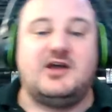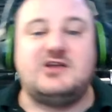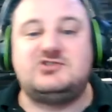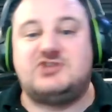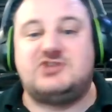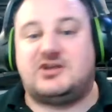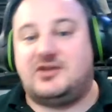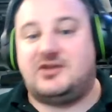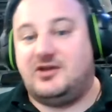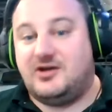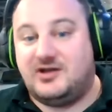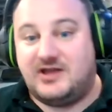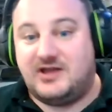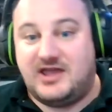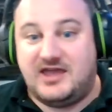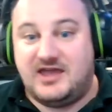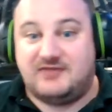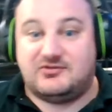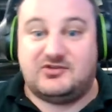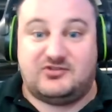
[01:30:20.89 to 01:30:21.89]
checking on
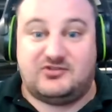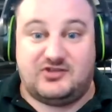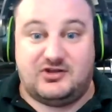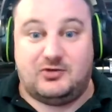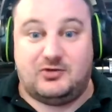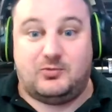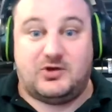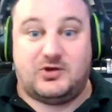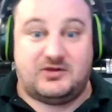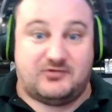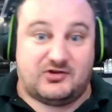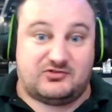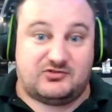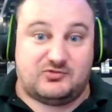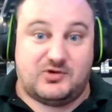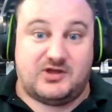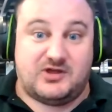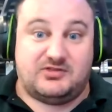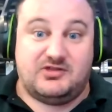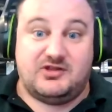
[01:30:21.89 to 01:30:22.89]
every single one of our
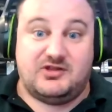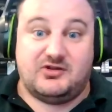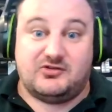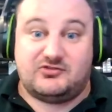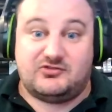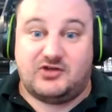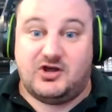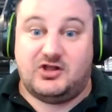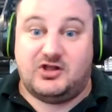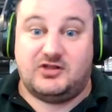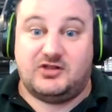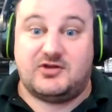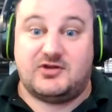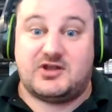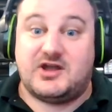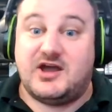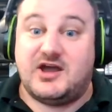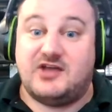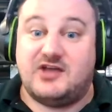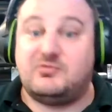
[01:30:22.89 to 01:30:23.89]
squad leaders, all of our
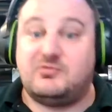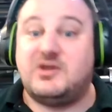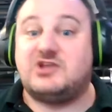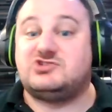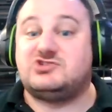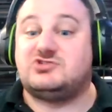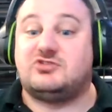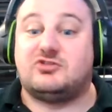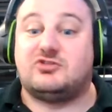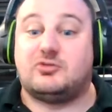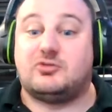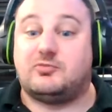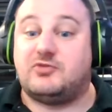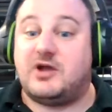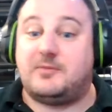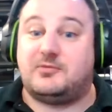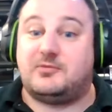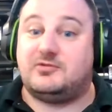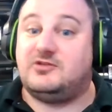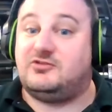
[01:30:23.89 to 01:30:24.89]
guys, making sure that they're
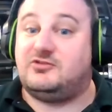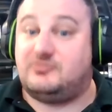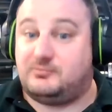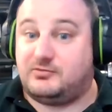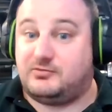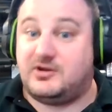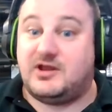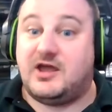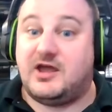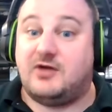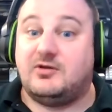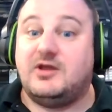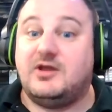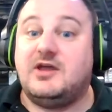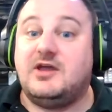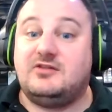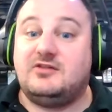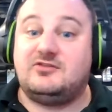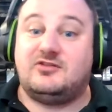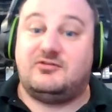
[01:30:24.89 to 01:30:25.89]
properly spread out
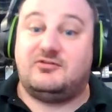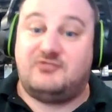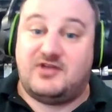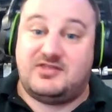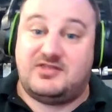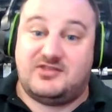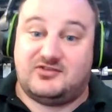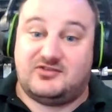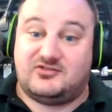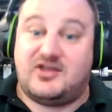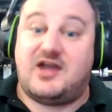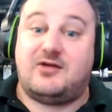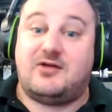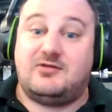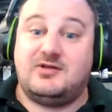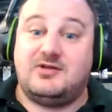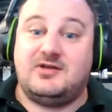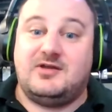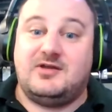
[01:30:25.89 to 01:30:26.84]
to defend this town.